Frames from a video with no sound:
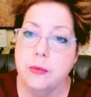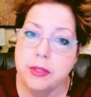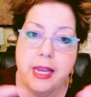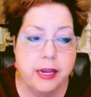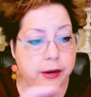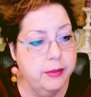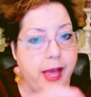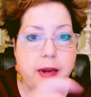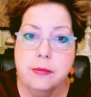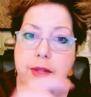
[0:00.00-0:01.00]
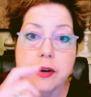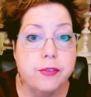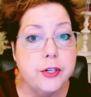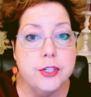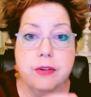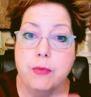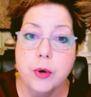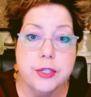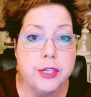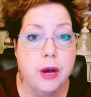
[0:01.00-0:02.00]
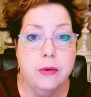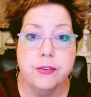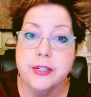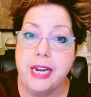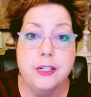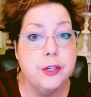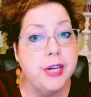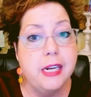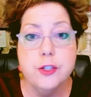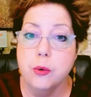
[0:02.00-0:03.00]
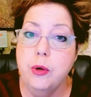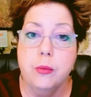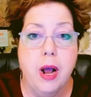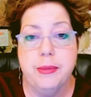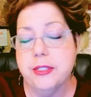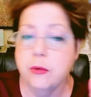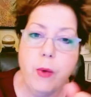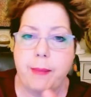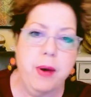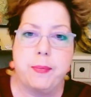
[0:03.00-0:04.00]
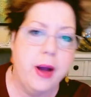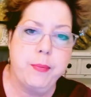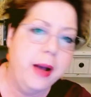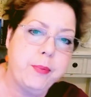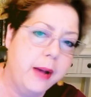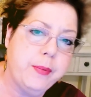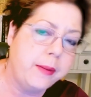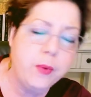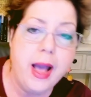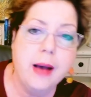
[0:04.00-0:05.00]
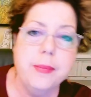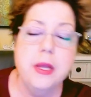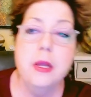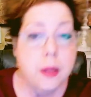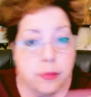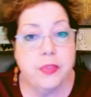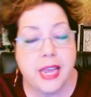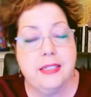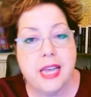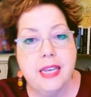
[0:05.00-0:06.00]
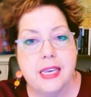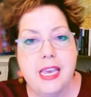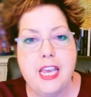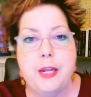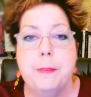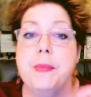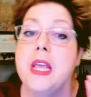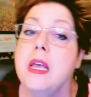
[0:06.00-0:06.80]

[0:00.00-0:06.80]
And when they hear that their version of Morse code for danger, danger, Will Robinson, whap, whap, whap, whap, whap, whap, whap, they take heed.